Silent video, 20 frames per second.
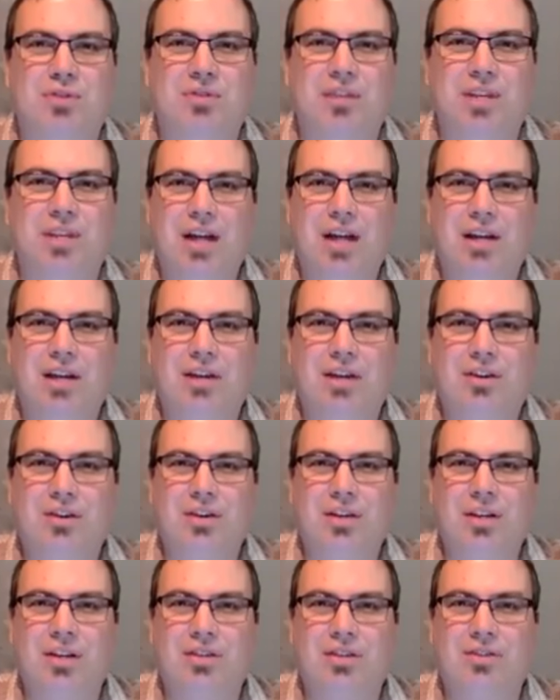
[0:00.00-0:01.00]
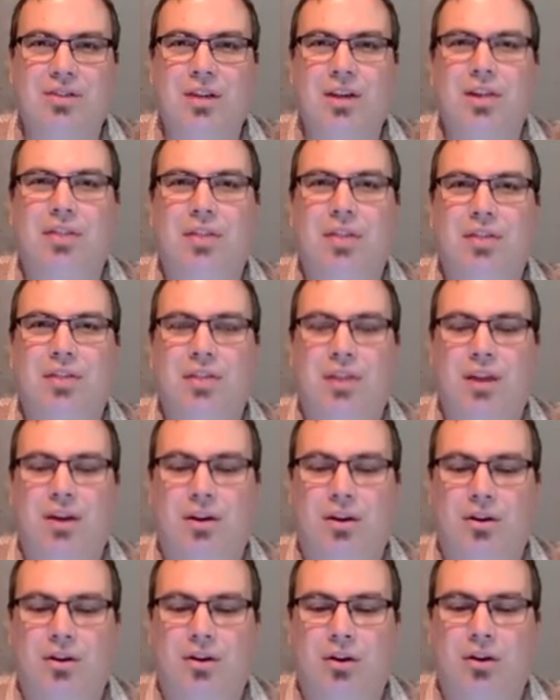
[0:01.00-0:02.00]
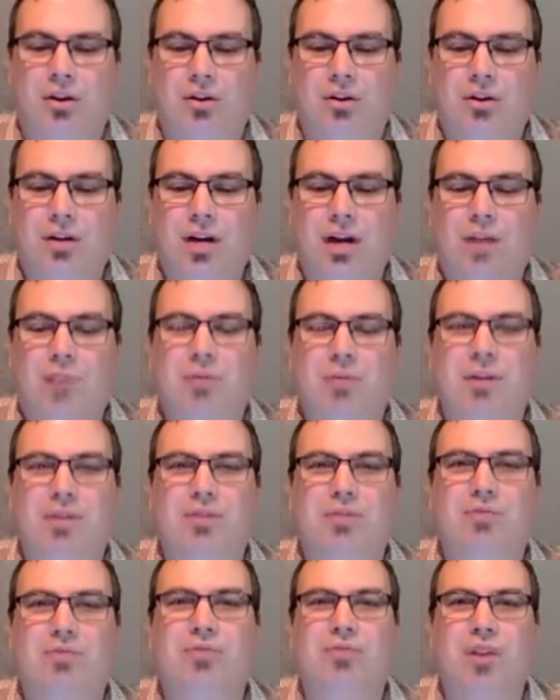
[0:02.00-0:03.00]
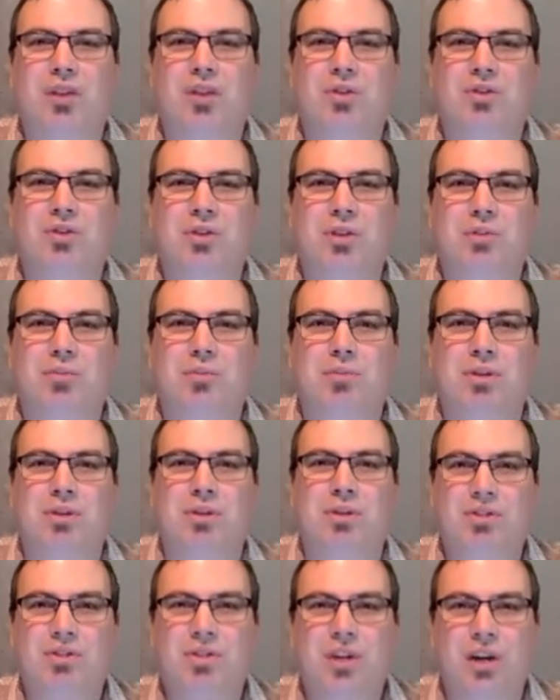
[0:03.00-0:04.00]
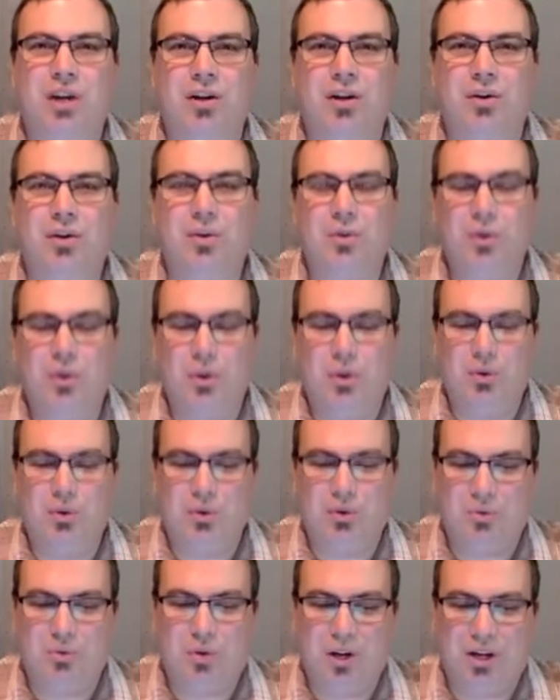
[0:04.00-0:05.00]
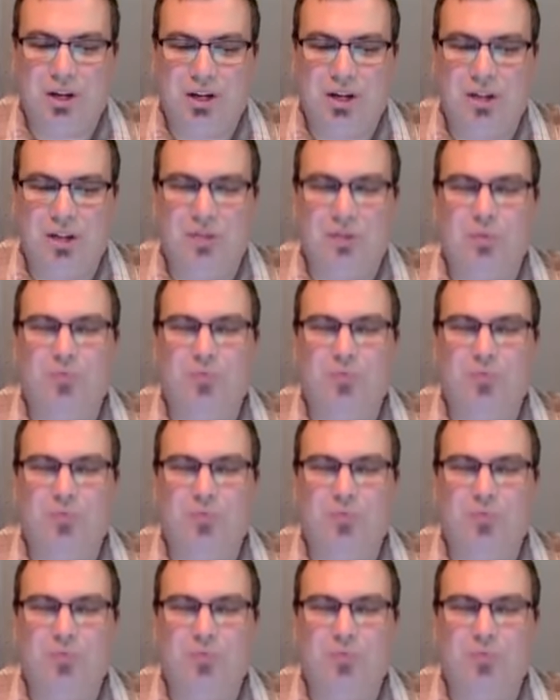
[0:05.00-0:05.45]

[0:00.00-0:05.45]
And yet here it is that they are all coming to fellowship and to share with one another.